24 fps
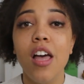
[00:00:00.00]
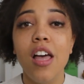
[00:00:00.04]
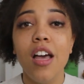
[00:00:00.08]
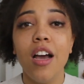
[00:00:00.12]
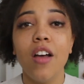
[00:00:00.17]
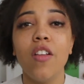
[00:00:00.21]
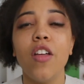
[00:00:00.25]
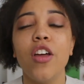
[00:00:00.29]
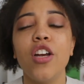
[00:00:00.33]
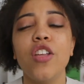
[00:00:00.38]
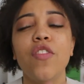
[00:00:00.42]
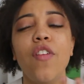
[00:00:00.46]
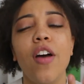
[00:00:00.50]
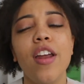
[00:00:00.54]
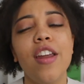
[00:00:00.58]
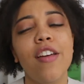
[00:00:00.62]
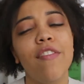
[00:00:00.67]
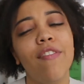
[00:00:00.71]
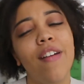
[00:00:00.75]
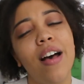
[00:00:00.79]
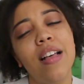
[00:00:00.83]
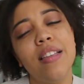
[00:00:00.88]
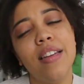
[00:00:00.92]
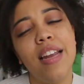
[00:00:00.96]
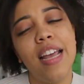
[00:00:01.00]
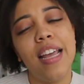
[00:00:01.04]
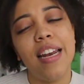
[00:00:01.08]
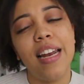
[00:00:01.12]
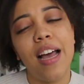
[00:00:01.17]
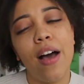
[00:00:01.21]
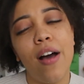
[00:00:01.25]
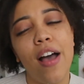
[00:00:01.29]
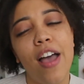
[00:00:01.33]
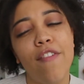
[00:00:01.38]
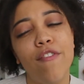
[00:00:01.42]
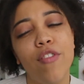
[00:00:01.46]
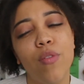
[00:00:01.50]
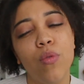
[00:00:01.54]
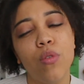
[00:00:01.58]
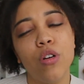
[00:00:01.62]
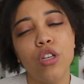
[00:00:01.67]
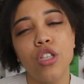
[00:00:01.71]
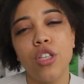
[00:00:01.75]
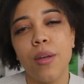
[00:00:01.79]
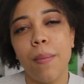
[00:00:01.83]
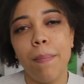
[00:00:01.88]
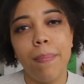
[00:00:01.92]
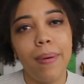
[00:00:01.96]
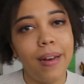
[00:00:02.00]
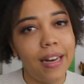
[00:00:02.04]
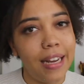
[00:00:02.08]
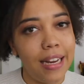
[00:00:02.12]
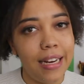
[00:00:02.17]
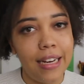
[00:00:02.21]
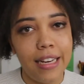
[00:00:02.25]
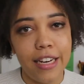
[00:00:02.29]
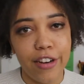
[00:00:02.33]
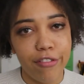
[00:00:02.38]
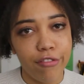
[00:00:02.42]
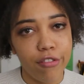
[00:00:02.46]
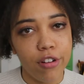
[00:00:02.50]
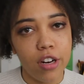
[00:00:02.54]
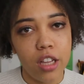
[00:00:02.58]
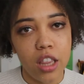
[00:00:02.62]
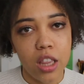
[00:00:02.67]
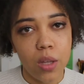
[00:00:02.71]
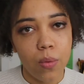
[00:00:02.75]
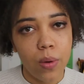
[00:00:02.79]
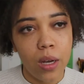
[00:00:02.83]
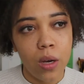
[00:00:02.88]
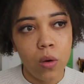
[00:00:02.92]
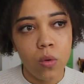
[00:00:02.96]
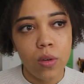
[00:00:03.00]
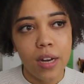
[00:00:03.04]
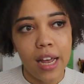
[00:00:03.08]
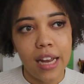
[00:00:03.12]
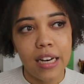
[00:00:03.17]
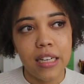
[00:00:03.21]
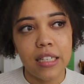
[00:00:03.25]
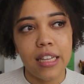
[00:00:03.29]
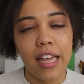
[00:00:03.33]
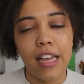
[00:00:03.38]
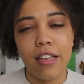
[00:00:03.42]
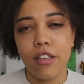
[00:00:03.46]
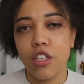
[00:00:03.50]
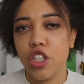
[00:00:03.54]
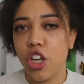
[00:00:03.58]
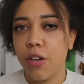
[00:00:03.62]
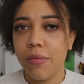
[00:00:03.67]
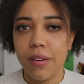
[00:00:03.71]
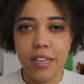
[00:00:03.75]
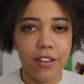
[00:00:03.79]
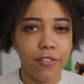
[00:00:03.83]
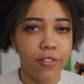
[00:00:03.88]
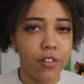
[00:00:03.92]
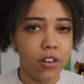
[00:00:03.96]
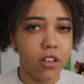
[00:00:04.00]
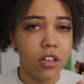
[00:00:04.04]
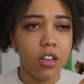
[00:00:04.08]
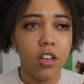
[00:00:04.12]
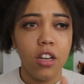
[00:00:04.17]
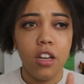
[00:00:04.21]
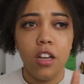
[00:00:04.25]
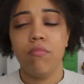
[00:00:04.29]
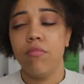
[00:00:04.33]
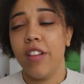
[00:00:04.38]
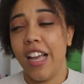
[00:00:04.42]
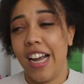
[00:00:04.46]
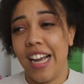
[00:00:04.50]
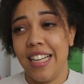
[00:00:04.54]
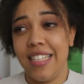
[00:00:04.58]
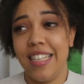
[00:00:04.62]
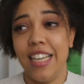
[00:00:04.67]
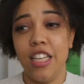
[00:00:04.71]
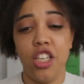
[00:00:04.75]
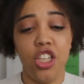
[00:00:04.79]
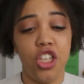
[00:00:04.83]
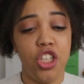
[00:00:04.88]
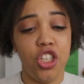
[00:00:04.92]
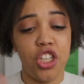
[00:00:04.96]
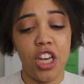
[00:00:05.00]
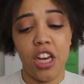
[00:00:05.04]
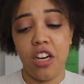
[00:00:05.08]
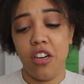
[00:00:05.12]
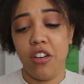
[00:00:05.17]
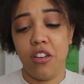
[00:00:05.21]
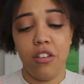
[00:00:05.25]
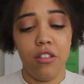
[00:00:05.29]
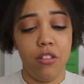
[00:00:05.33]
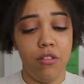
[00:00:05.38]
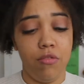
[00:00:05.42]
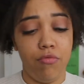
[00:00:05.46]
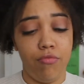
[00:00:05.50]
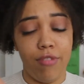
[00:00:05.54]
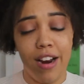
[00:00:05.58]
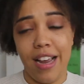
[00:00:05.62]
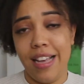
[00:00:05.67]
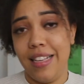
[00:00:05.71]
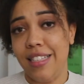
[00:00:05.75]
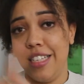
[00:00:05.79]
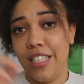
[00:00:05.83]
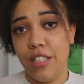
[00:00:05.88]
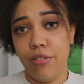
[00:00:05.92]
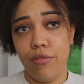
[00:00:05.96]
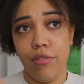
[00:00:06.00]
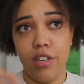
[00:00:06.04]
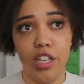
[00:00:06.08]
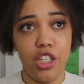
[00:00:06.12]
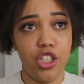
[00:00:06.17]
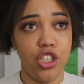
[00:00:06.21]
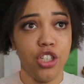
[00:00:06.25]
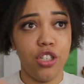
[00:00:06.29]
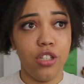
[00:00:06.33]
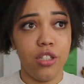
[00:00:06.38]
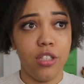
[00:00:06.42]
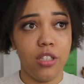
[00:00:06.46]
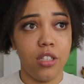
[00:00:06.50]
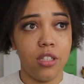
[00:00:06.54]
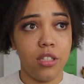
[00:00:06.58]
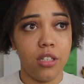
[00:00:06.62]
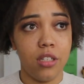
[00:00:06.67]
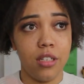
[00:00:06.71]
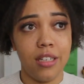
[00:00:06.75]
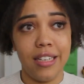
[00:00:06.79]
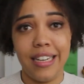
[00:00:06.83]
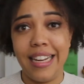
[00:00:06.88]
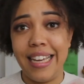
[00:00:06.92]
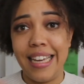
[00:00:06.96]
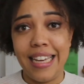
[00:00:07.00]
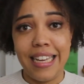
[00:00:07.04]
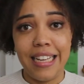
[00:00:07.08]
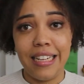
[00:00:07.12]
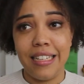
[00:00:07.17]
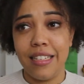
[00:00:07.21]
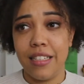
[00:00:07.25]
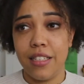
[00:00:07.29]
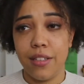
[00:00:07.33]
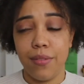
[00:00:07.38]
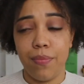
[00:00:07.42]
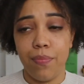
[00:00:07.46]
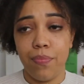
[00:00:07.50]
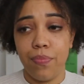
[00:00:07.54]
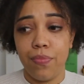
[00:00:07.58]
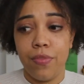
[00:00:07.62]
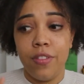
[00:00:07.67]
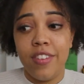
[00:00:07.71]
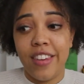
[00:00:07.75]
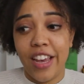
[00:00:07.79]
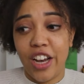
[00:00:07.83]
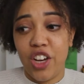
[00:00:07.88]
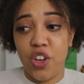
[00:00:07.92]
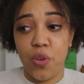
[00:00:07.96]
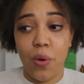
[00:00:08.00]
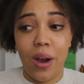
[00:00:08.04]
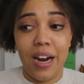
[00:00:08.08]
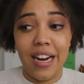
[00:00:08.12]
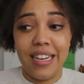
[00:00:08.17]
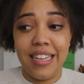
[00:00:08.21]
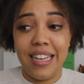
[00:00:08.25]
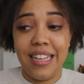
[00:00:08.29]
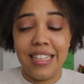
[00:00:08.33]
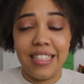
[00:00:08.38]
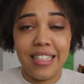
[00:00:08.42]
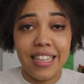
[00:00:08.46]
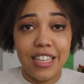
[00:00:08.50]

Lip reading: because I just find it fascinating how everyone's completely different in the world, and there's so many different, like I said, genders, races, religions, needs, sexualities.